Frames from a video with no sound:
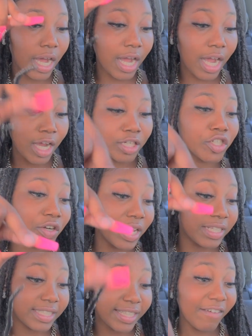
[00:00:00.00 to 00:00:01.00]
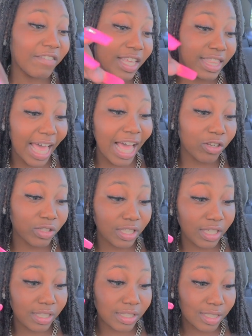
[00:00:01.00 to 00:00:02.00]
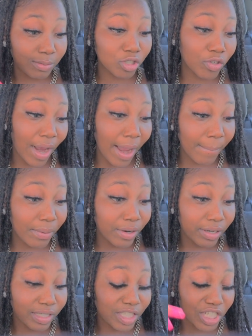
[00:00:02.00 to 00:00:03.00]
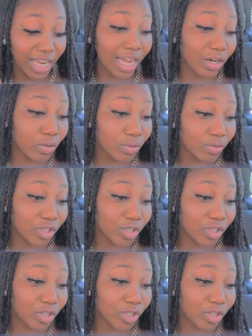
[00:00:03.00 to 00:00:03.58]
170,000 subscriber channel,